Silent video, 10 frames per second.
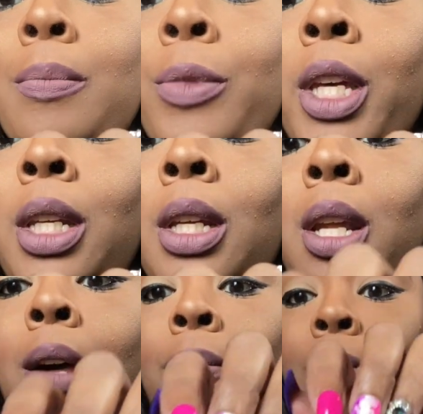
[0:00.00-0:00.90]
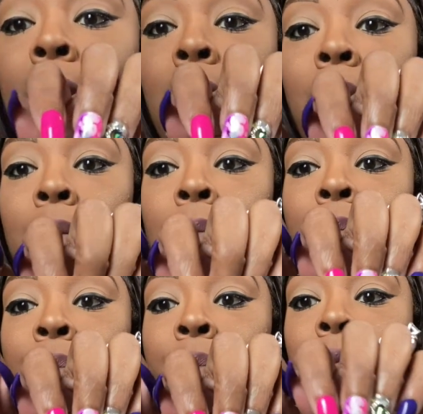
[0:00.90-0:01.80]
I did not foul them.
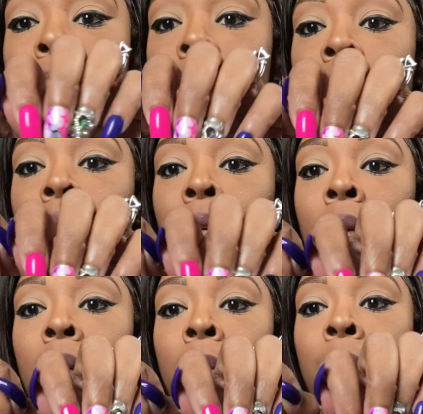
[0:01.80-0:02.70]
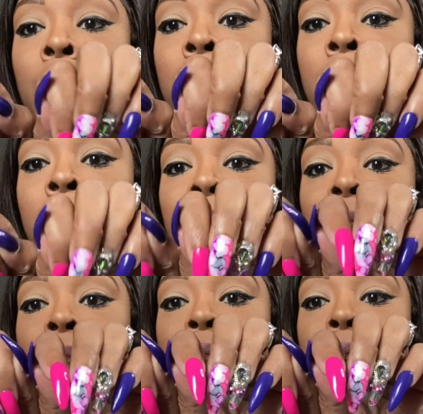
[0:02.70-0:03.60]
Pretty good
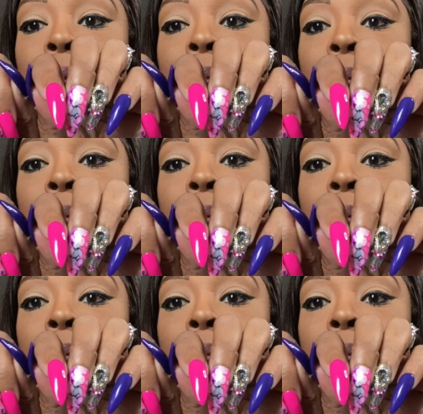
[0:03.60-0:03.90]
fit though.